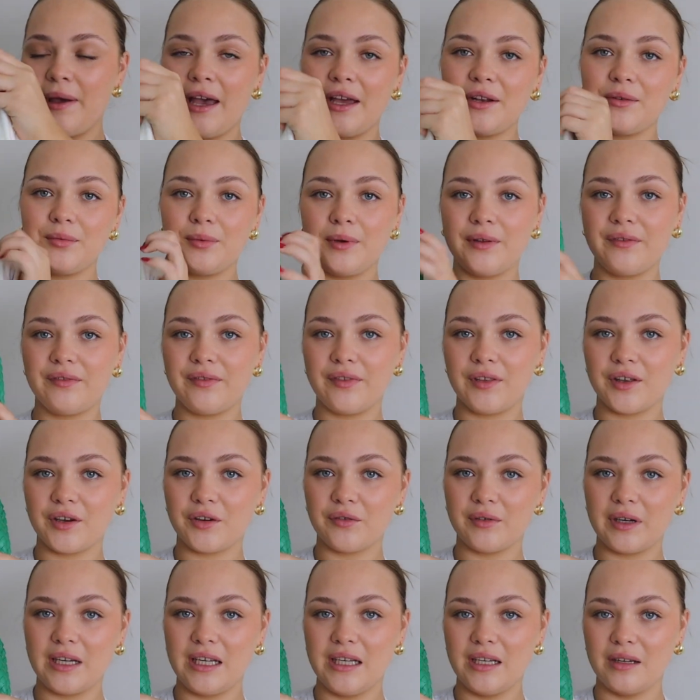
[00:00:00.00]
paired with the
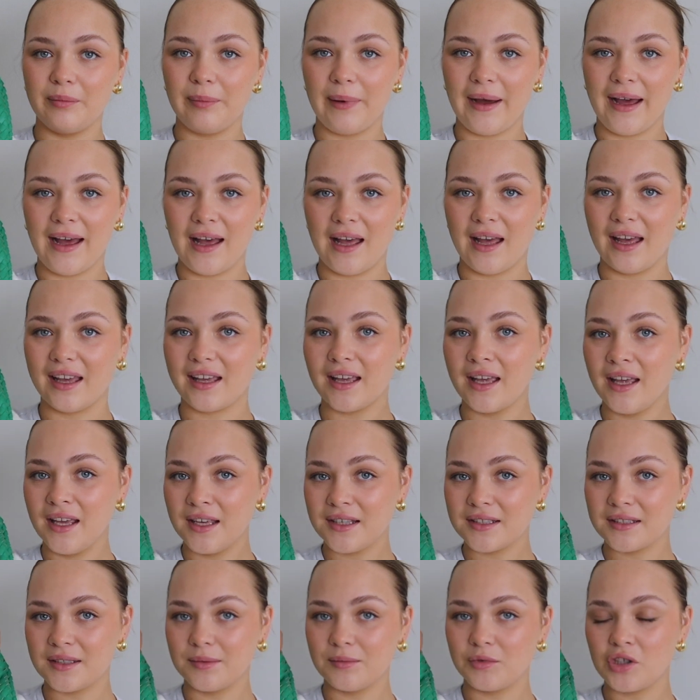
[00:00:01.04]
green bag,
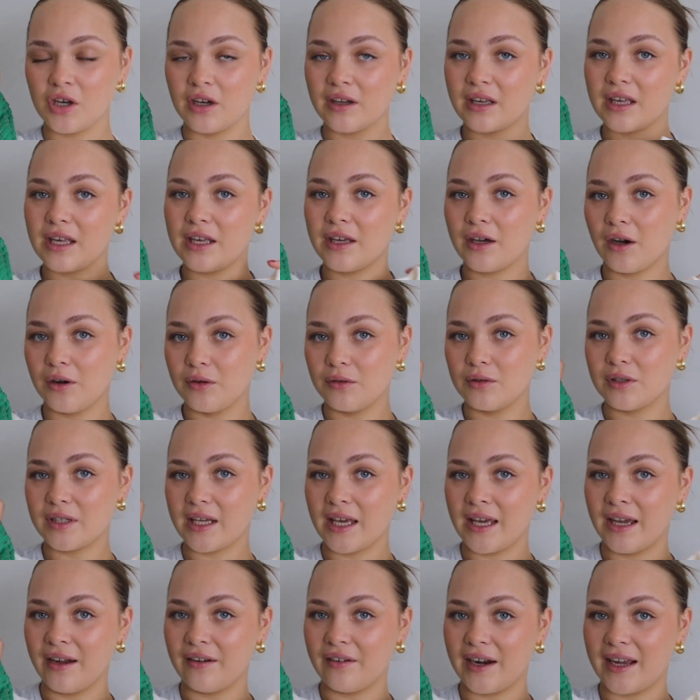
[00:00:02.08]
some chunky gold
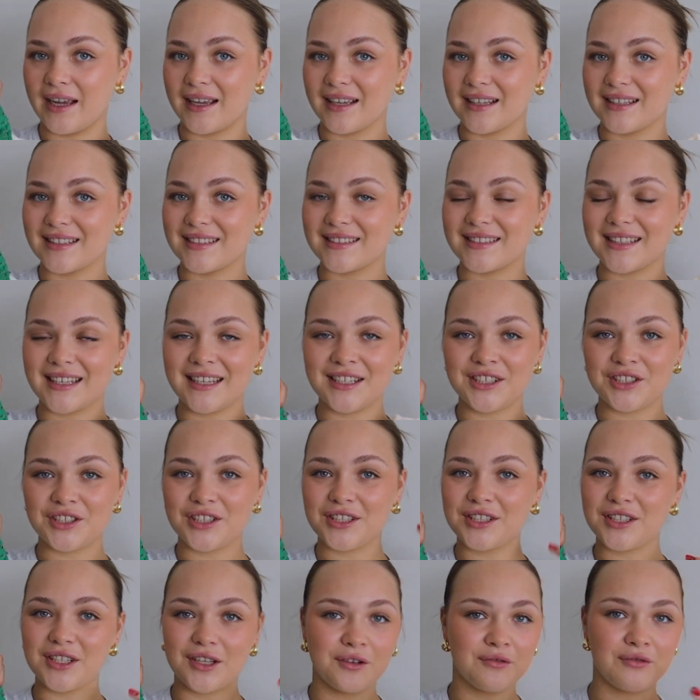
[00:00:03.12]
earrings, it's
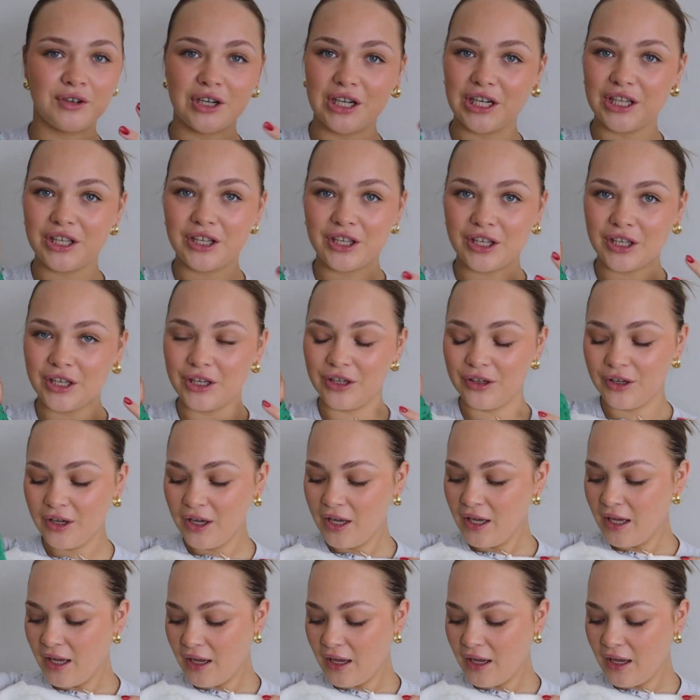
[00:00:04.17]
just a really cute